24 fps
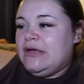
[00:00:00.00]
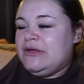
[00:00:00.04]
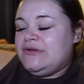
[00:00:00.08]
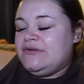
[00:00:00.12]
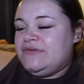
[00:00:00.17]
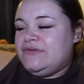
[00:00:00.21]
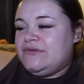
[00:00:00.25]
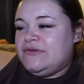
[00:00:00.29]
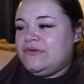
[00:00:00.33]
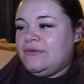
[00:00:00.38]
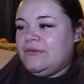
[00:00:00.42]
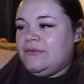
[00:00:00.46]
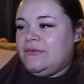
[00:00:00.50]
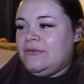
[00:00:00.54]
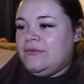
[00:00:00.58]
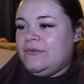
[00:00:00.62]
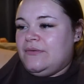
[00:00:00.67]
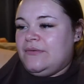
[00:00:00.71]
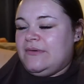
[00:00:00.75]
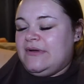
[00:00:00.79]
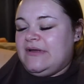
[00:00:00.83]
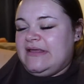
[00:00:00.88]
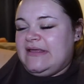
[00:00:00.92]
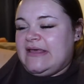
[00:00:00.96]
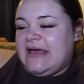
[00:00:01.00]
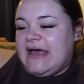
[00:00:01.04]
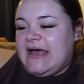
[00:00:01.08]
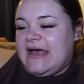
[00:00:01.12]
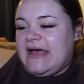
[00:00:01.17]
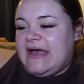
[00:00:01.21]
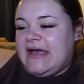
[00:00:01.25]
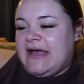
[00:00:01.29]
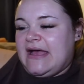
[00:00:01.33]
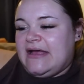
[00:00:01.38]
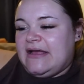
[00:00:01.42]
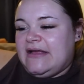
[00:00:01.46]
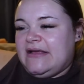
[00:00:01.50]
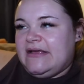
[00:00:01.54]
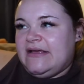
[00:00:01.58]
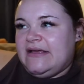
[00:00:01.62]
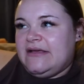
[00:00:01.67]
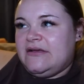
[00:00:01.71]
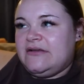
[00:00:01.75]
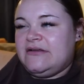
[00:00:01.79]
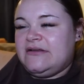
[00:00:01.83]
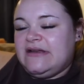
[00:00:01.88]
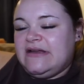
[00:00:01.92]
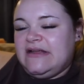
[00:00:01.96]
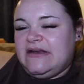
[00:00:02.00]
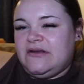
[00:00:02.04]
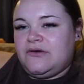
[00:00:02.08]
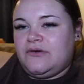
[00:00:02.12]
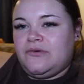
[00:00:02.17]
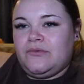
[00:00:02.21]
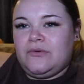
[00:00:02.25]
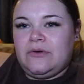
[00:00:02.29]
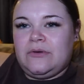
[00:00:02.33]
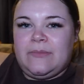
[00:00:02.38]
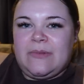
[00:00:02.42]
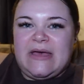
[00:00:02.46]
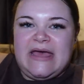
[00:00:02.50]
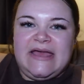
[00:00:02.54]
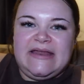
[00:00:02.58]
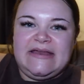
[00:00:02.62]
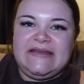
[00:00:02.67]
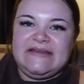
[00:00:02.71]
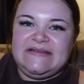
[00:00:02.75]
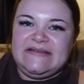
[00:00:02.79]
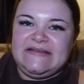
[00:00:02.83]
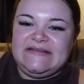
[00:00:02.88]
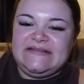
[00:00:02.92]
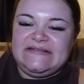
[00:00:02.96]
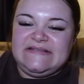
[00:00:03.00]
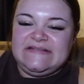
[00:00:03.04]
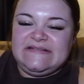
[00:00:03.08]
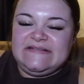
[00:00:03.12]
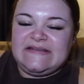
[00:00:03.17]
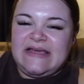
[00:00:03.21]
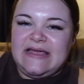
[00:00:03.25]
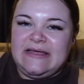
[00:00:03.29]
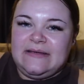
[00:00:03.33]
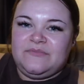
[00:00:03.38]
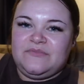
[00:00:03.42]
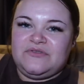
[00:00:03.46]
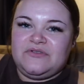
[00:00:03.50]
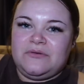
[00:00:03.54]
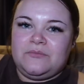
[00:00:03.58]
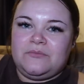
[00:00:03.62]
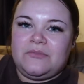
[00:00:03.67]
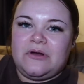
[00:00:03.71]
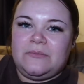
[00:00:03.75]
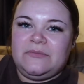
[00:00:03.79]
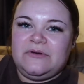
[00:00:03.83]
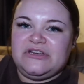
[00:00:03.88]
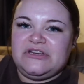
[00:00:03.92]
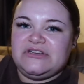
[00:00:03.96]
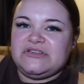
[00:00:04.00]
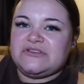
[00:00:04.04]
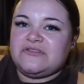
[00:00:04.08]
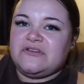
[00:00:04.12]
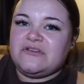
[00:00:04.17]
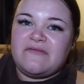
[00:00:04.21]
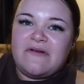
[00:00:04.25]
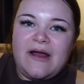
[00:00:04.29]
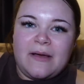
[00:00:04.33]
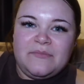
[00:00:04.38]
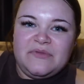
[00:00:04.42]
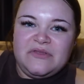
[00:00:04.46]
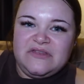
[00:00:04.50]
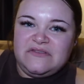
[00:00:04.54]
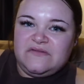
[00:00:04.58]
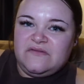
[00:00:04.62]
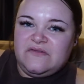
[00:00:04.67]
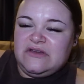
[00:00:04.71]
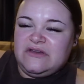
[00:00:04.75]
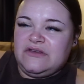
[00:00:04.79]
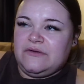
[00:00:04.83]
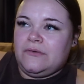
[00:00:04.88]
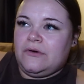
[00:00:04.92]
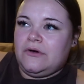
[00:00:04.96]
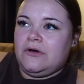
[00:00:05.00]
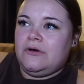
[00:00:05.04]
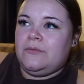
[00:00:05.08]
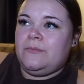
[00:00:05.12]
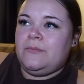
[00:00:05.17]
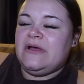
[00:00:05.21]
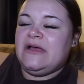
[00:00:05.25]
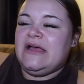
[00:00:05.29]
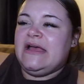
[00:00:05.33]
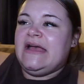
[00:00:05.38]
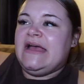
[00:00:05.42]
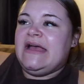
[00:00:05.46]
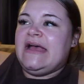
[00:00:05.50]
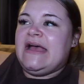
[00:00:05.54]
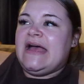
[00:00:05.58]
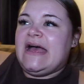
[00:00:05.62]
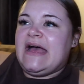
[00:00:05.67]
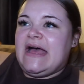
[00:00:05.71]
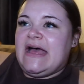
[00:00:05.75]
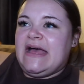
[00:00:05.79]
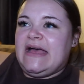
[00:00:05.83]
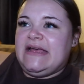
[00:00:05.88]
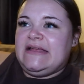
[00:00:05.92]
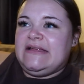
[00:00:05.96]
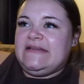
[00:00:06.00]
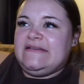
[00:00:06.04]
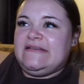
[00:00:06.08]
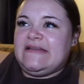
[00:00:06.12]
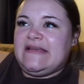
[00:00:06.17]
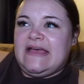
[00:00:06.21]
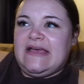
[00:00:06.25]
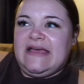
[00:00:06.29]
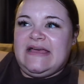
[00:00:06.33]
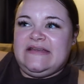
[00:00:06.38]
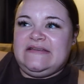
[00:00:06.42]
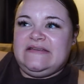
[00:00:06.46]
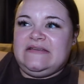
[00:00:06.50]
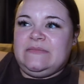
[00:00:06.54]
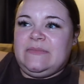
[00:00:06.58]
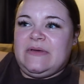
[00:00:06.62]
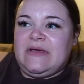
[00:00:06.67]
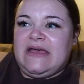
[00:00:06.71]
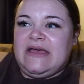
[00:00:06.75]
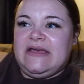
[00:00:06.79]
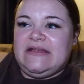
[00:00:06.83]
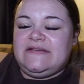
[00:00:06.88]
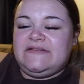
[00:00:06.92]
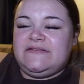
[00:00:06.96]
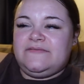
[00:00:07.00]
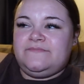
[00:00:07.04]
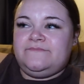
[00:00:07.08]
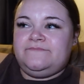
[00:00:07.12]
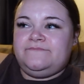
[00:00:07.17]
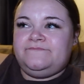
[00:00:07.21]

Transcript: so yeah I need to go to bed at decent time so I'm probably just going to wrap this video up and head to bed